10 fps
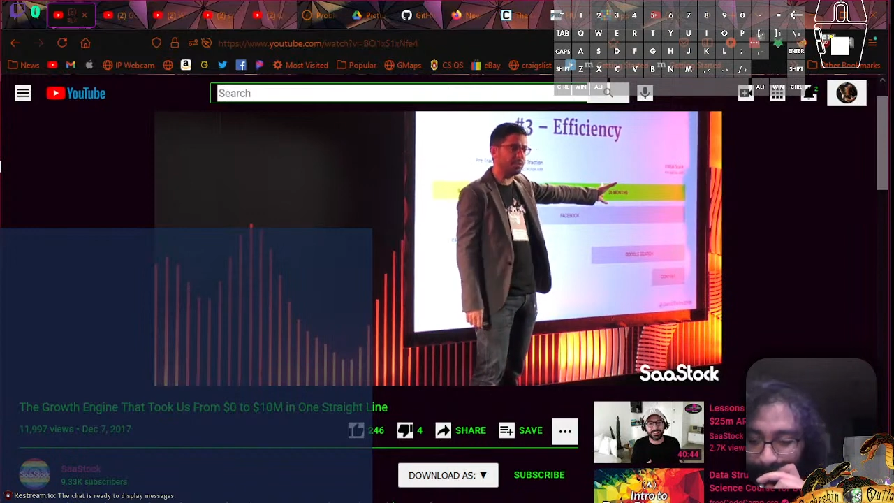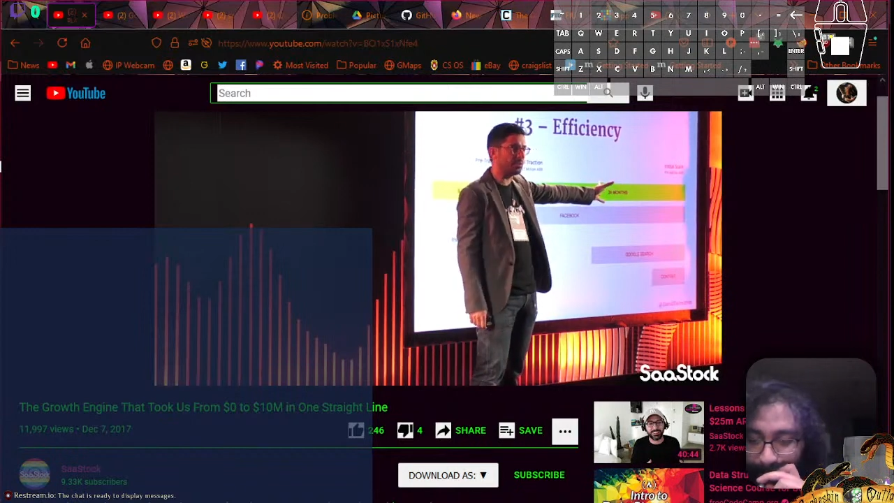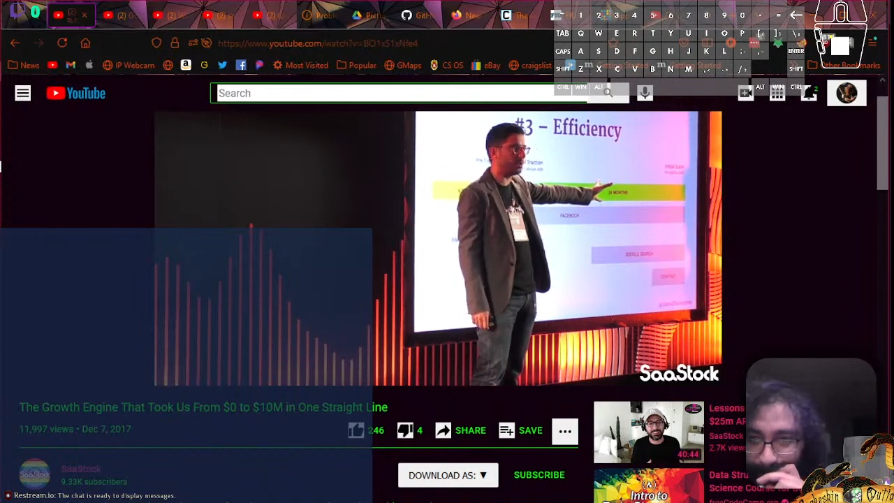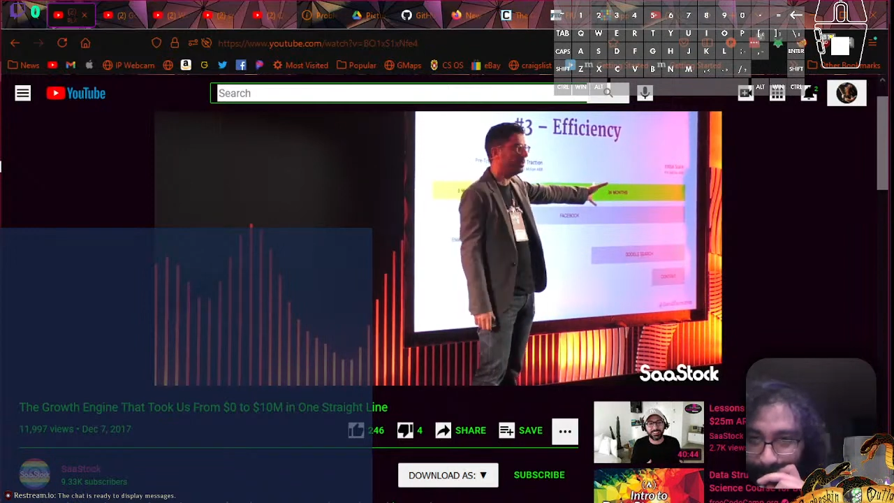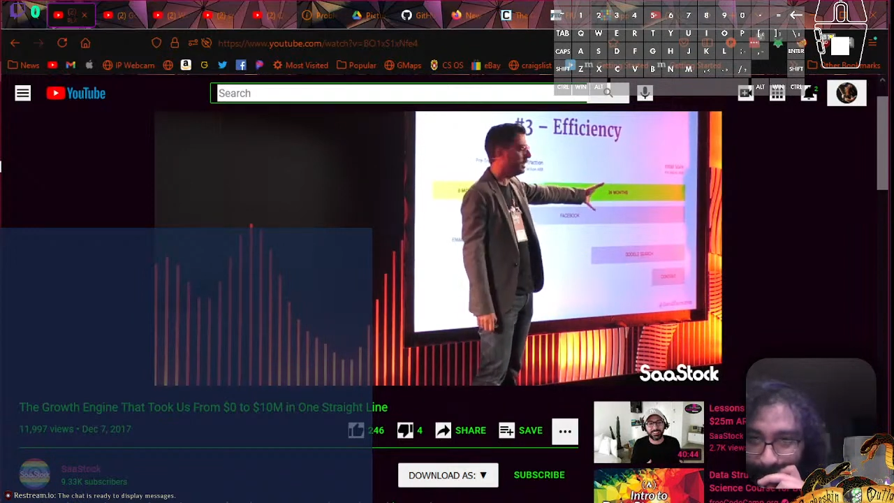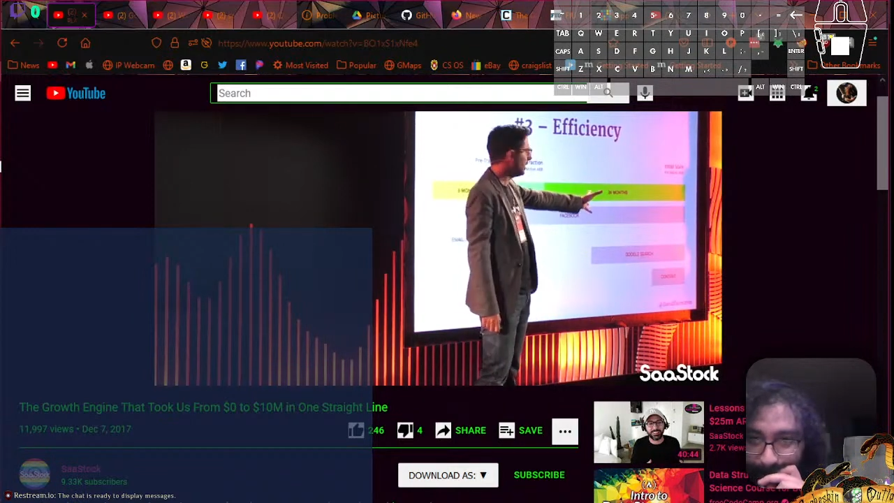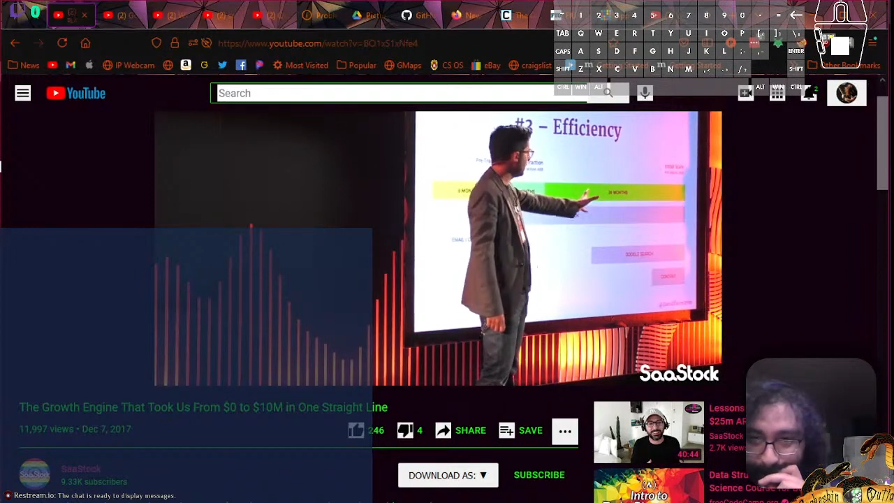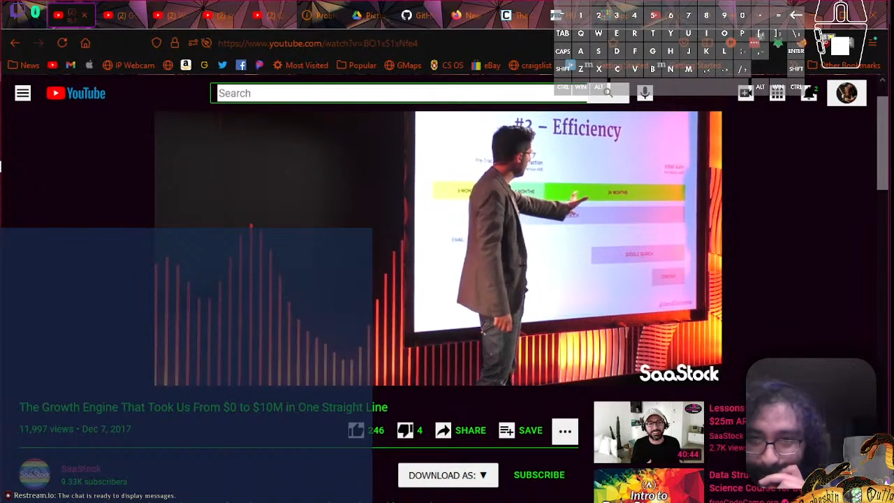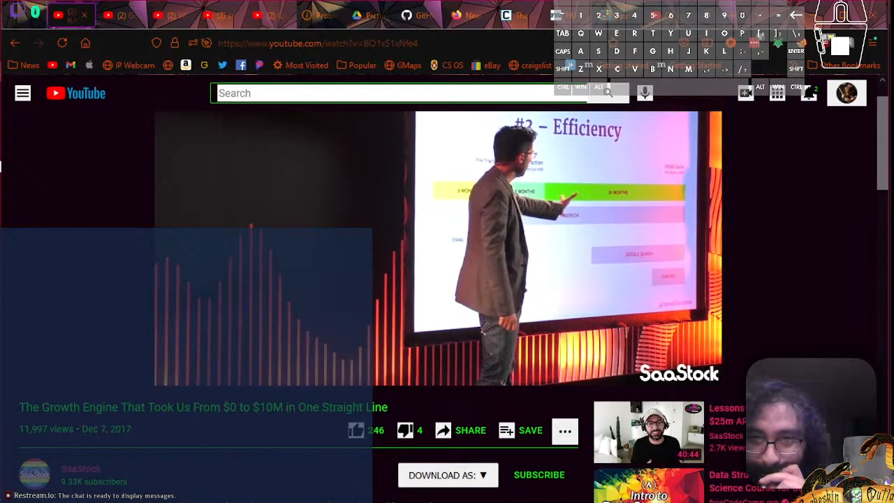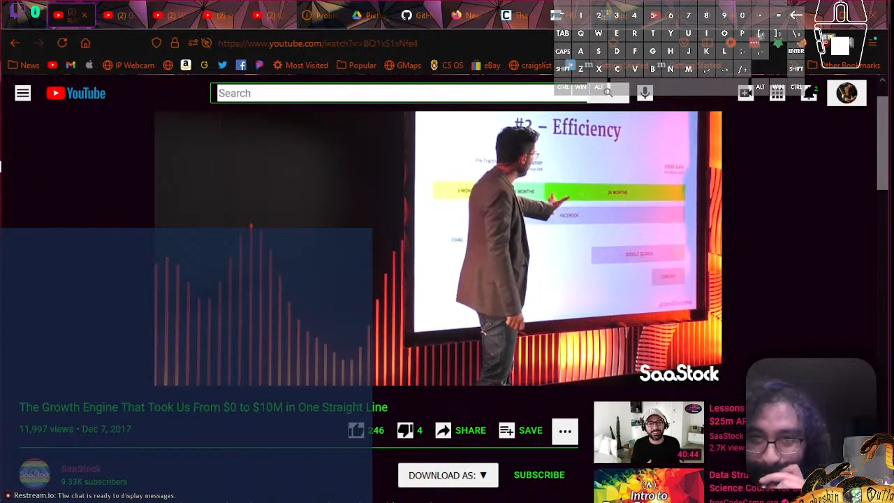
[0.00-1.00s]
So
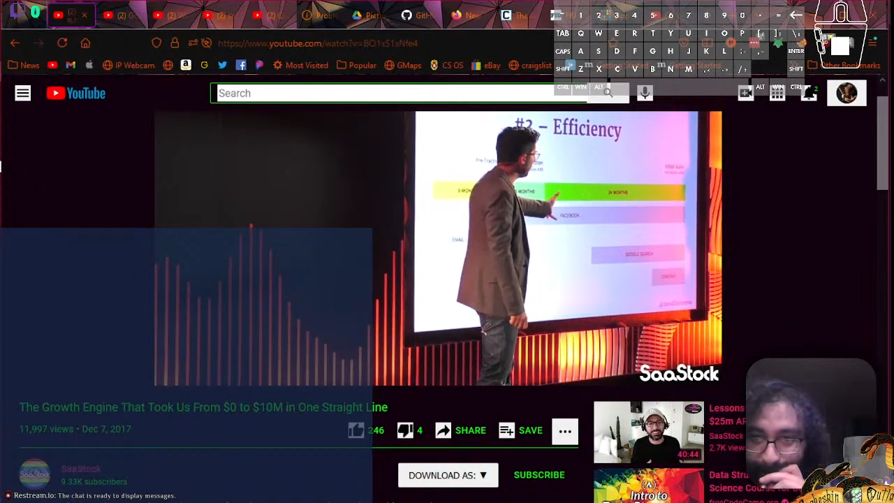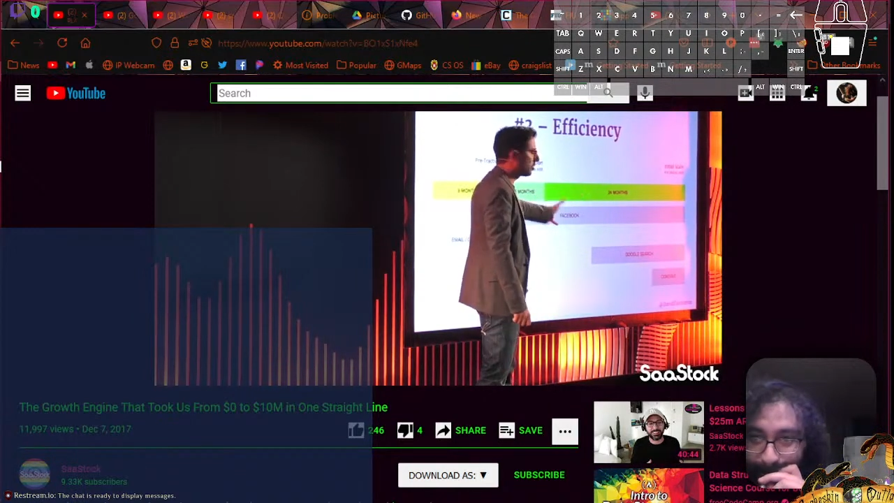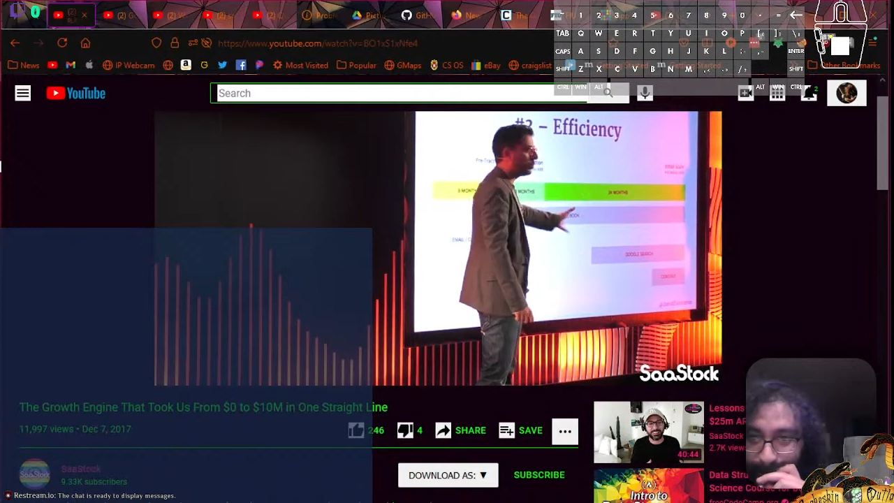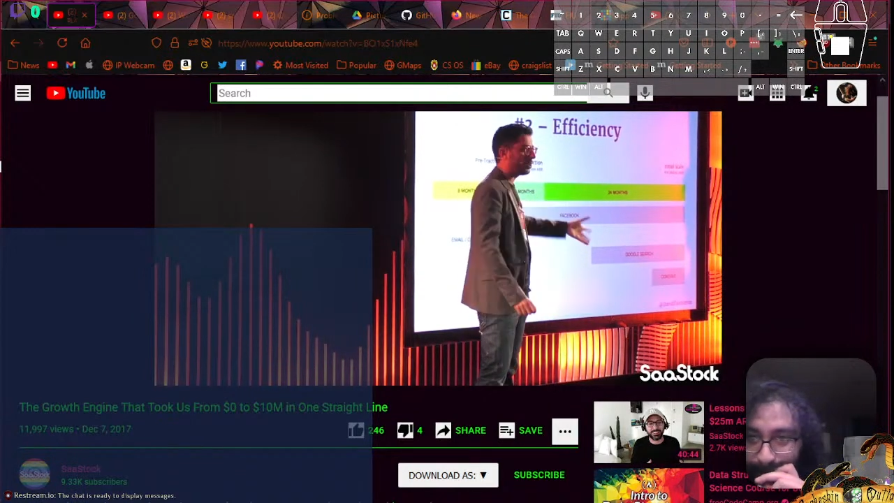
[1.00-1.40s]
we're not doing